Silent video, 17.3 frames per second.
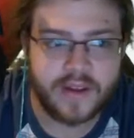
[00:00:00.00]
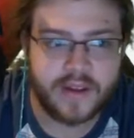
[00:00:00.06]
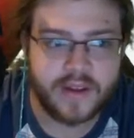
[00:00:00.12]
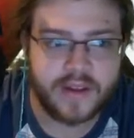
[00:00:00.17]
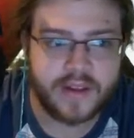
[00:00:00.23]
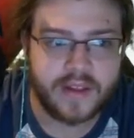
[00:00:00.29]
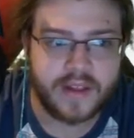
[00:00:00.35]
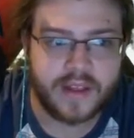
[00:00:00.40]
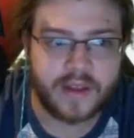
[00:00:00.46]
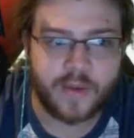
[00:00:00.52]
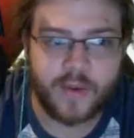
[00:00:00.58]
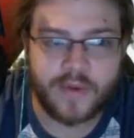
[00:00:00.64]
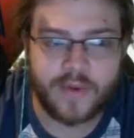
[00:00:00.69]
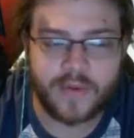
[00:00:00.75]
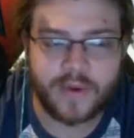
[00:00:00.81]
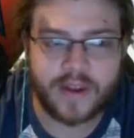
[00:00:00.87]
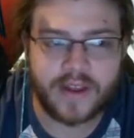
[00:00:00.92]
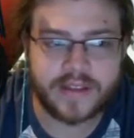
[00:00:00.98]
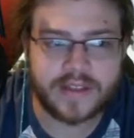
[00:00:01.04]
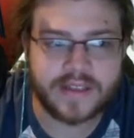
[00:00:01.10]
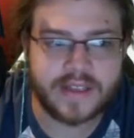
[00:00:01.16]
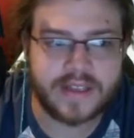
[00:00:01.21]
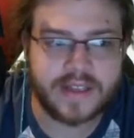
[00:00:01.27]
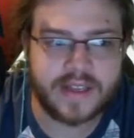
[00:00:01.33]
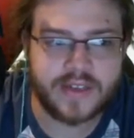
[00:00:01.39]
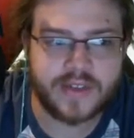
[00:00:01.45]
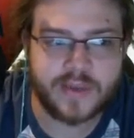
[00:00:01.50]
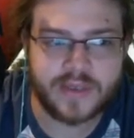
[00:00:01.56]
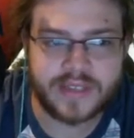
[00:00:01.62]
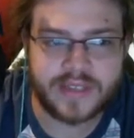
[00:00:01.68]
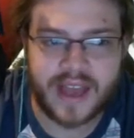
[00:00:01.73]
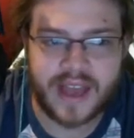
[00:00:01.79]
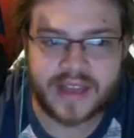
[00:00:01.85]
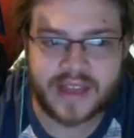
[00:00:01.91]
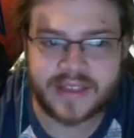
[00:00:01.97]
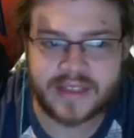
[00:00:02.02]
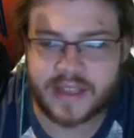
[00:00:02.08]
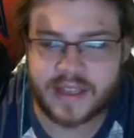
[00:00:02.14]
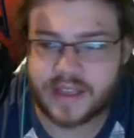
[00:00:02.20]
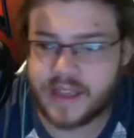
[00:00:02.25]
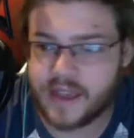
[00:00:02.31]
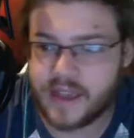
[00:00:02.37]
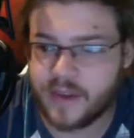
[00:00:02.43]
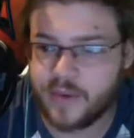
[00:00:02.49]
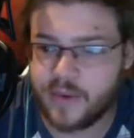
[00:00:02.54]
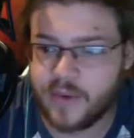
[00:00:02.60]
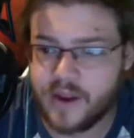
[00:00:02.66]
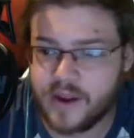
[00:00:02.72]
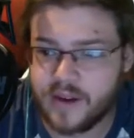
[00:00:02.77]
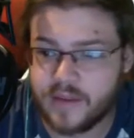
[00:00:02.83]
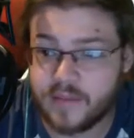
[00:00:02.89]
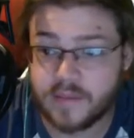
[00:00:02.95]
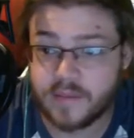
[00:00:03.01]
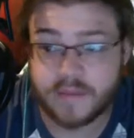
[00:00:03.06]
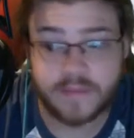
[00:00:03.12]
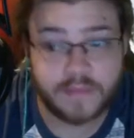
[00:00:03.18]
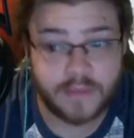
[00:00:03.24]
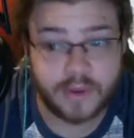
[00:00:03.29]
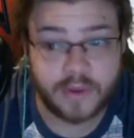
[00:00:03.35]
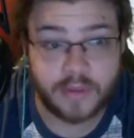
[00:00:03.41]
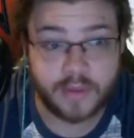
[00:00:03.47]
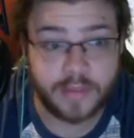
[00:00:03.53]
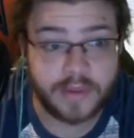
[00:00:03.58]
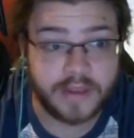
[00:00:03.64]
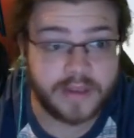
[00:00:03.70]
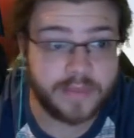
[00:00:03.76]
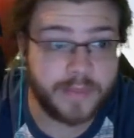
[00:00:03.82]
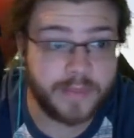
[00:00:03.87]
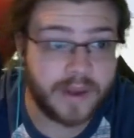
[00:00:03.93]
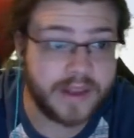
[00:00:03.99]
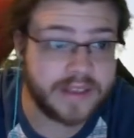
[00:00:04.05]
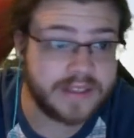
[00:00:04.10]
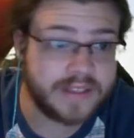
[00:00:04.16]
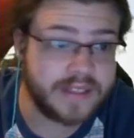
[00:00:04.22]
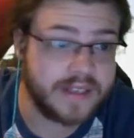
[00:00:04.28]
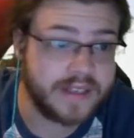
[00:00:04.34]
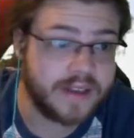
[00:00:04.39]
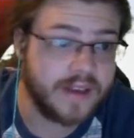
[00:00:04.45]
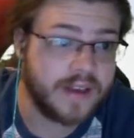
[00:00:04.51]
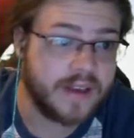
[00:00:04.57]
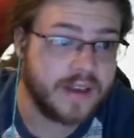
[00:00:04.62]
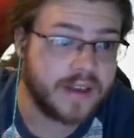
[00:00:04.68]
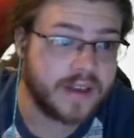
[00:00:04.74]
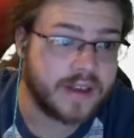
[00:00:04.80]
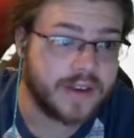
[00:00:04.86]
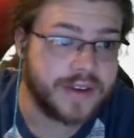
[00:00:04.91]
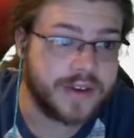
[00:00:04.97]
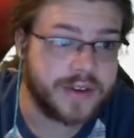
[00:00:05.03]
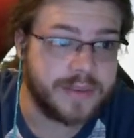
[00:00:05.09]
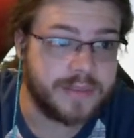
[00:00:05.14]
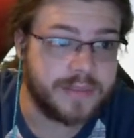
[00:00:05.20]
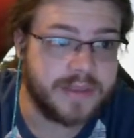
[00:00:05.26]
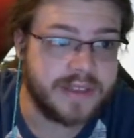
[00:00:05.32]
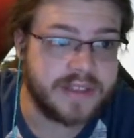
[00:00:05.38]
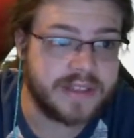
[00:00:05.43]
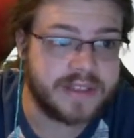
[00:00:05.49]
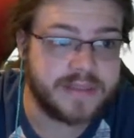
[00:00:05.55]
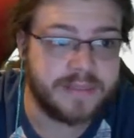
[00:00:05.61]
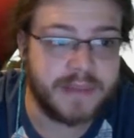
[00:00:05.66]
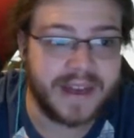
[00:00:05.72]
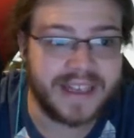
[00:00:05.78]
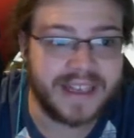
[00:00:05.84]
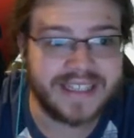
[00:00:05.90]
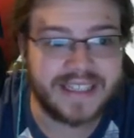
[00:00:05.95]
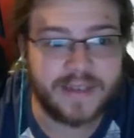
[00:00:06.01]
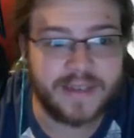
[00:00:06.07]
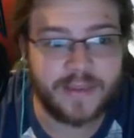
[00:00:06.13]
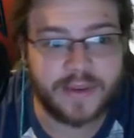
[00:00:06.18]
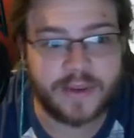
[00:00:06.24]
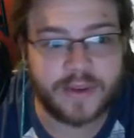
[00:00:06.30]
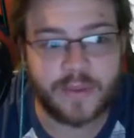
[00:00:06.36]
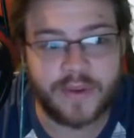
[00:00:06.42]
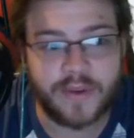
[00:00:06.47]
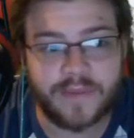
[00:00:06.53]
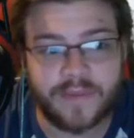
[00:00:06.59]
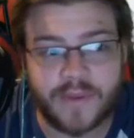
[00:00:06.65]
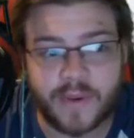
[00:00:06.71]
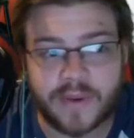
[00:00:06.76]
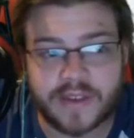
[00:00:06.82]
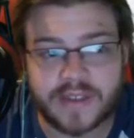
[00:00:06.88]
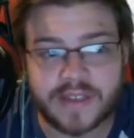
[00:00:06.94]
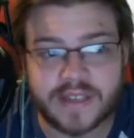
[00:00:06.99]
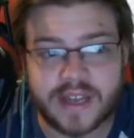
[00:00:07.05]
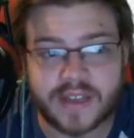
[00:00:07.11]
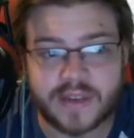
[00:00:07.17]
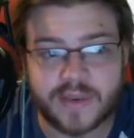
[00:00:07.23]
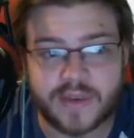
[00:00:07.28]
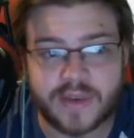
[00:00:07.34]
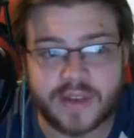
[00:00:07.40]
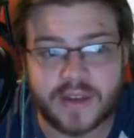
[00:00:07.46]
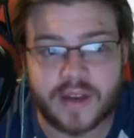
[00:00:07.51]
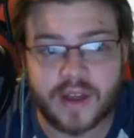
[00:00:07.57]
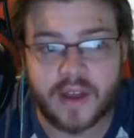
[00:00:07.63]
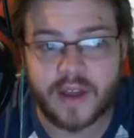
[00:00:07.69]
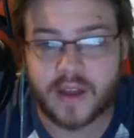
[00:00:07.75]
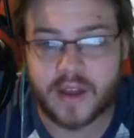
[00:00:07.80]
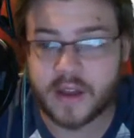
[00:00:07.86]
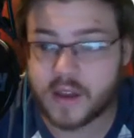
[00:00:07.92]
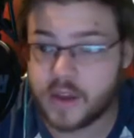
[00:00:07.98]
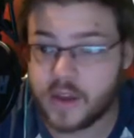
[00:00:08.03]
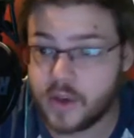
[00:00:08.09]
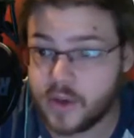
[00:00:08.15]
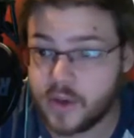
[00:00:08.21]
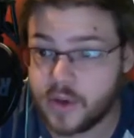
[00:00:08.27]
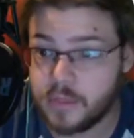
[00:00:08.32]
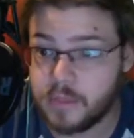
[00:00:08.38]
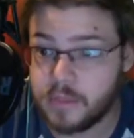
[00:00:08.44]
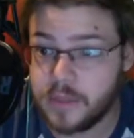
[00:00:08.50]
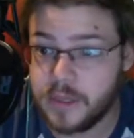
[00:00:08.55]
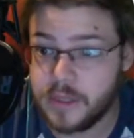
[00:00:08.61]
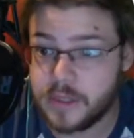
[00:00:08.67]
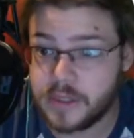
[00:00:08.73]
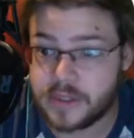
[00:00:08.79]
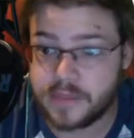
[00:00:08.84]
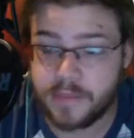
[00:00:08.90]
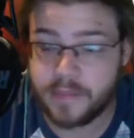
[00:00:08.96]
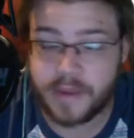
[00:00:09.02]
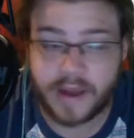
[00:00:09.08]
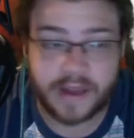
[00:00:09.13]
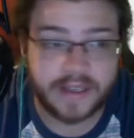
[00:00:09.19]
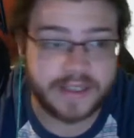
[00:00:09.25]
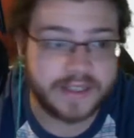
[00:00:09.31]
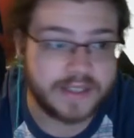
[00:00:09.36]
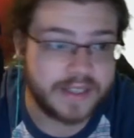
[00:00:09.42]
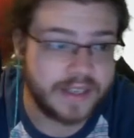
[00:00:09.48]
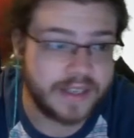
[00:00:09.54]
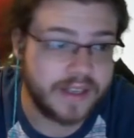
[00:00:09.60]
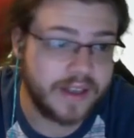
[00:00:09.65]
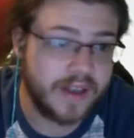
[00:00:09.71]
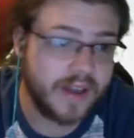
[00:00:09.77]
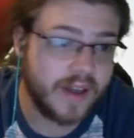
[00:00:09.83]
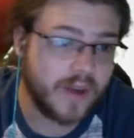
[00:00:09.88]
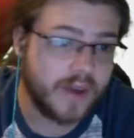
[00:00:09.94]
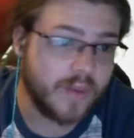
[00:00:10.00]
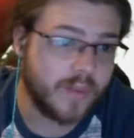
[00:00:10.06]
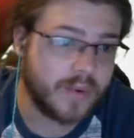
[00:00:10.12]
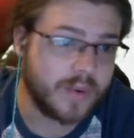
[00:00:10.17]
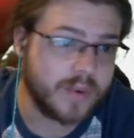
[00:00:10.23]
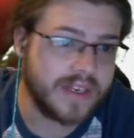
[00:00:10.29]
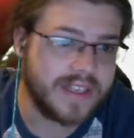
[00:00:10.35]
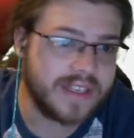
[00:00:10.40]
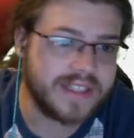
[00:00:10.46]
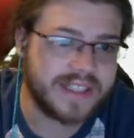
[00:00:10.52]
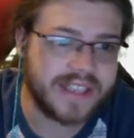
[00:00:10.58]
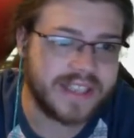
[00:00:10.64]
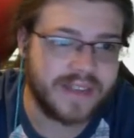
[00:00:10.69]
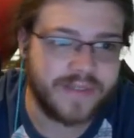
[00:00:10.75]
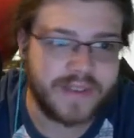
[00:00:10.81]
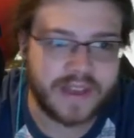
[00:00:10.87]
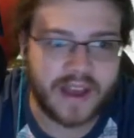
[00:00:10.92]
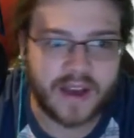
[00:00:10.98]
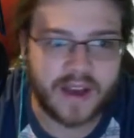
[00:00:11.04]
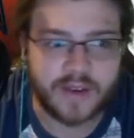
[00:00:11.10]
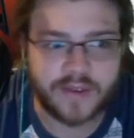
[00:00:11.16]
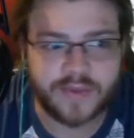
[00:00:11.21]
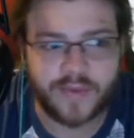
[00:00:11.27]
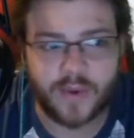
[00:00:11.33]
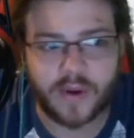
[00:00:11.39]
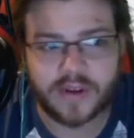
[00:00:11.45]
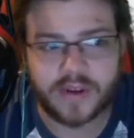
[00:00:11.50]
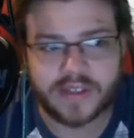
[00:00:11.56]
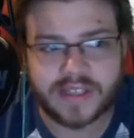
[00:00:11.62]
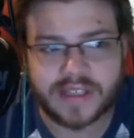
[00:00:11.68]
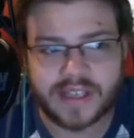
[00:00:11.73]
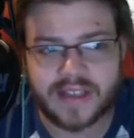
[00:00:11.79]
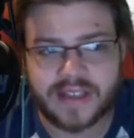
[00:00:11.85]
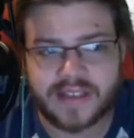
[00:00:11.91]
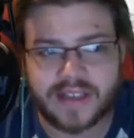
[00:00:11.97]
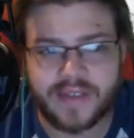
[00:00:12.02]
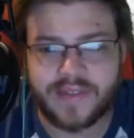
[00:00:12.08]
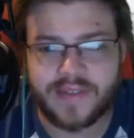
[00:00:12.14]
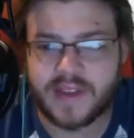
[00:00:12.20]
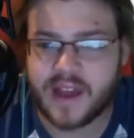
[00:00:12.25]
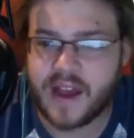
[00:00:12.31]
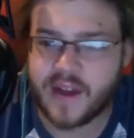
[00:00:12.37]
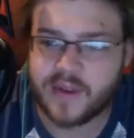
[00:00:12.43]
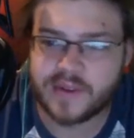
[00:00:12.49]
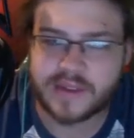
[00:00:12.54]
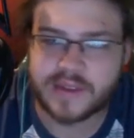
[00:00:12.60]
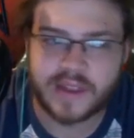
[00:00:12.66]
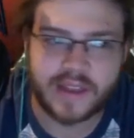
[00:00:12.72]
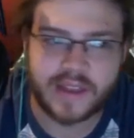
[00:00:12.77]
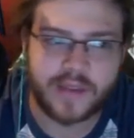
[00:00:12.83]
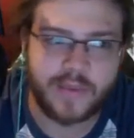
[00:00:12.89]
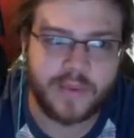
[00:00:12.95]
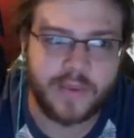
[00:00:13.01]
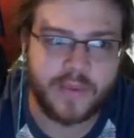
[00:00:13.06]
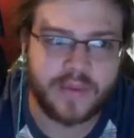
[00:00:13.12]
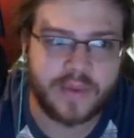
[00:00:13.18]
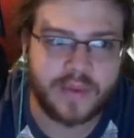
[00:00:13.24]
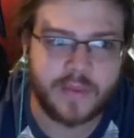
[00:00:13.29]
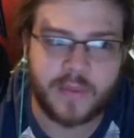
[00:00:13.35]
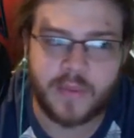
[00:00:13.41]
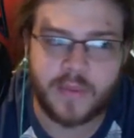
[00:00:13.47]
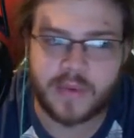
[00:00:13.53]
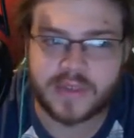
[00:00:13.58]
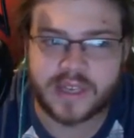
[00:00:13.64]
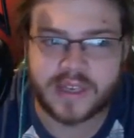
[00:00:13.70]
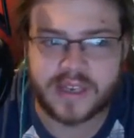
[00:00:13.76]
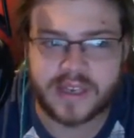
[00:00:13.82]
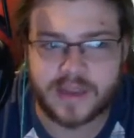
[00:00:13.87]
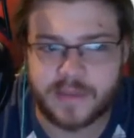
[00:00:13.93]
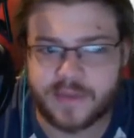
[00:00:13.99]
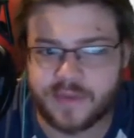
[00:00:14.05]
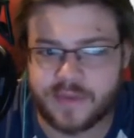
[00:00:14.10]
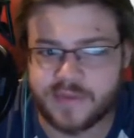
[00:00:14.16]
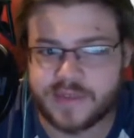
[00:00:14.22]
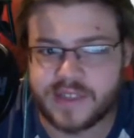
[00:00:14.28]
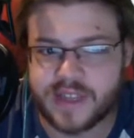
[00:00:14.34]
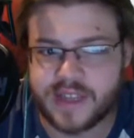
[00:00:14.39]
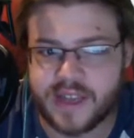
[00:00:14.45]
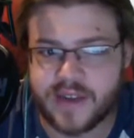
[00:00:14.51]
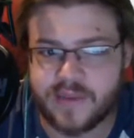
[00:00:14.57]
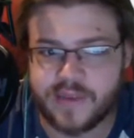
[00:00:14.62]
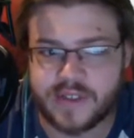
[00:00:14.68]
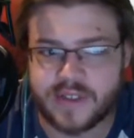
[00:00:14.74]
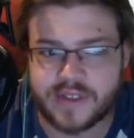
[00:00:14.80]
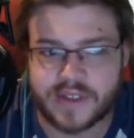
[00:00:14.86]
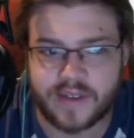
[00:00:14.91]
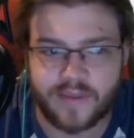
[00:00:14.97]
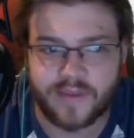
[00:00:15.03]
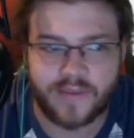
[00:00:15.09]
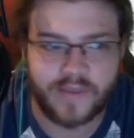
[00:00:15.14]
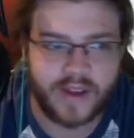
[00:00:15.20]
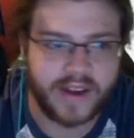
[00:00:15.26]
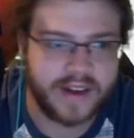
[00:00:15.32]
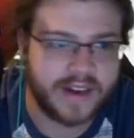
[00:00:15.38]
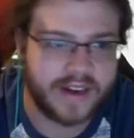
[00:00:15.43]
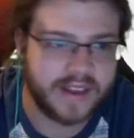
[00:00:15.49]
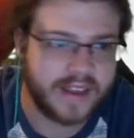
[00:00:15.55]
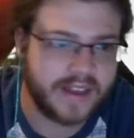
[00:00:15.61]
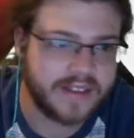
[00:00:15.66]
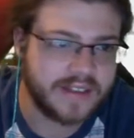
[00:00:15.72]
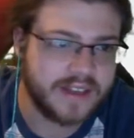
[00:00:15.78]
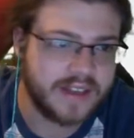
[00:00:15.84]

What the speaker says: Like Quiver Dance and then 2 attacks and then Giga Drain. Could be spicy. Could be spicy. We could run Focus Sash on it. Could be spicy. What do we need Safety Goggles for? I was thinking Safety Goggles, like, then we won't take damage from sand, which is, like, fine, I guess.